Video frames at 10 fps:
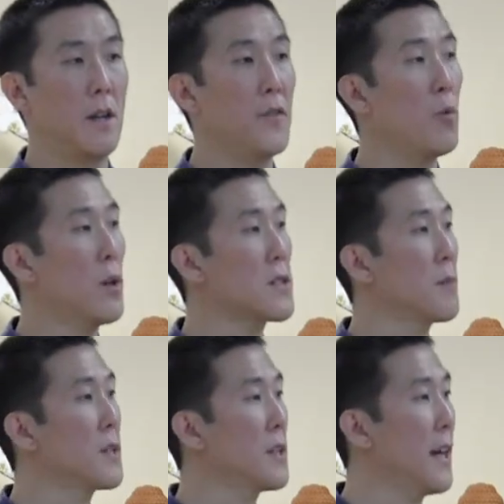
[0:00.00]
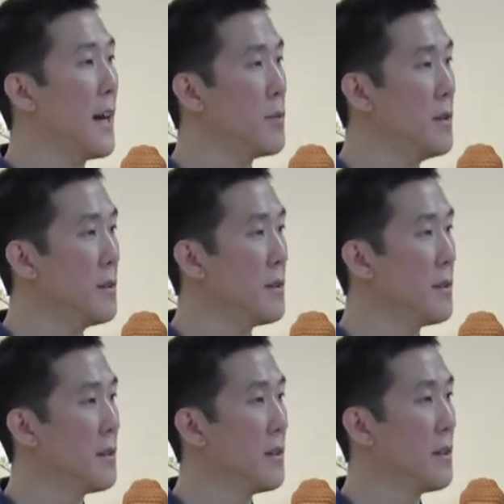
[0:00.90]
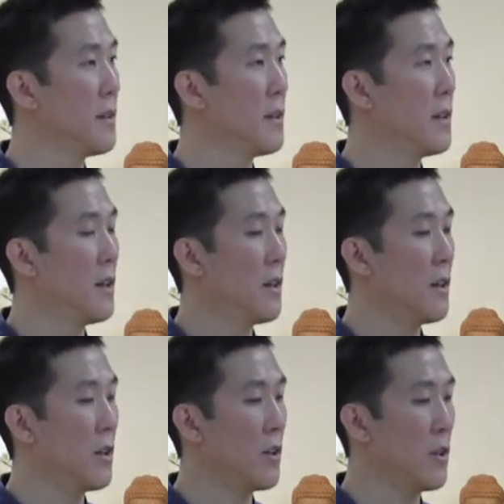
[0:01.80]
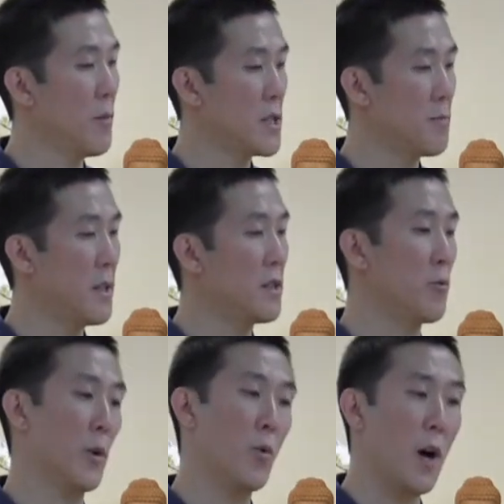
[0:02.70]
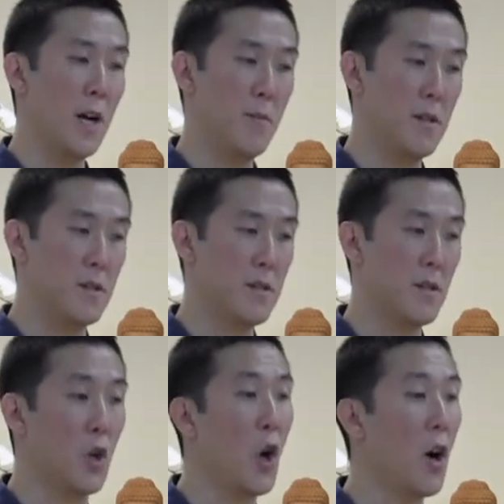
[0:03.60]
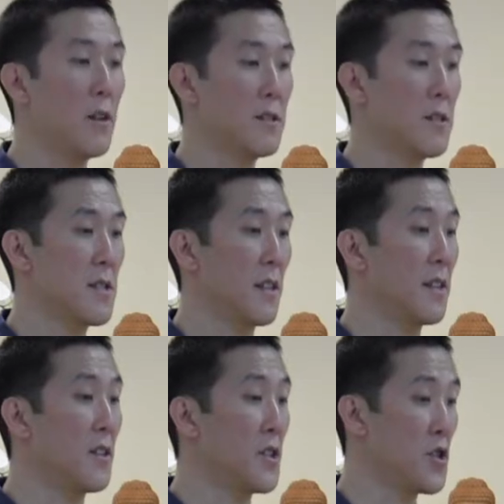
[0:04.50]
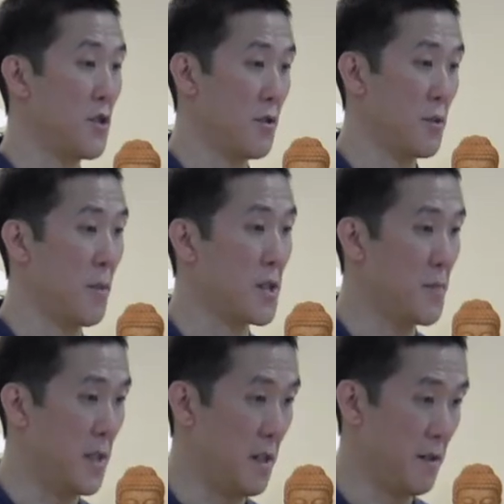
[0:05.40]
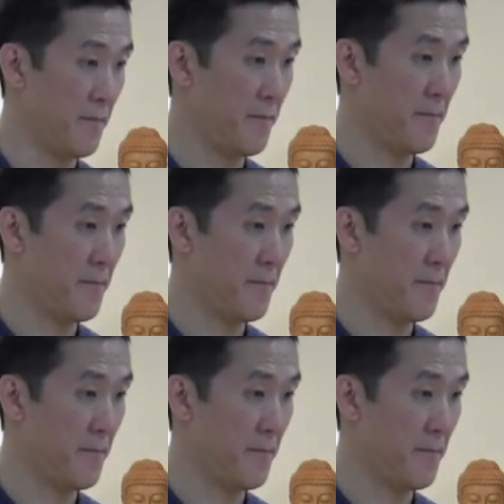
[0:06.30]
If you want something to happen, you must meet the requirements. The causes and conditions must be there.